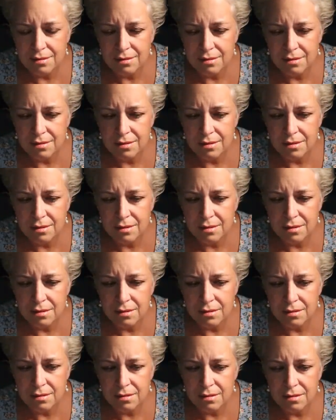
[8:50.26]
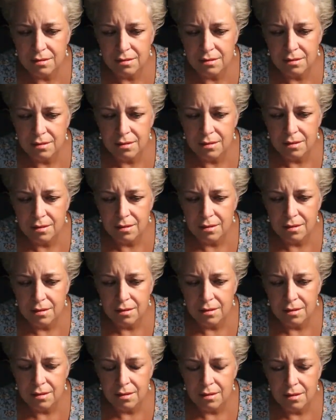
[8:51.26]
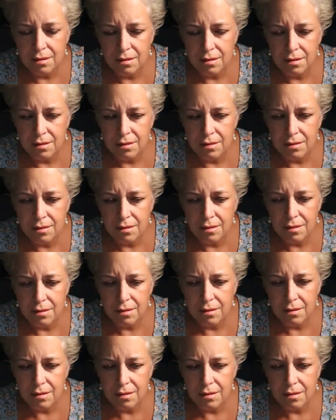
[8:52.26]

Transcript: [no speech]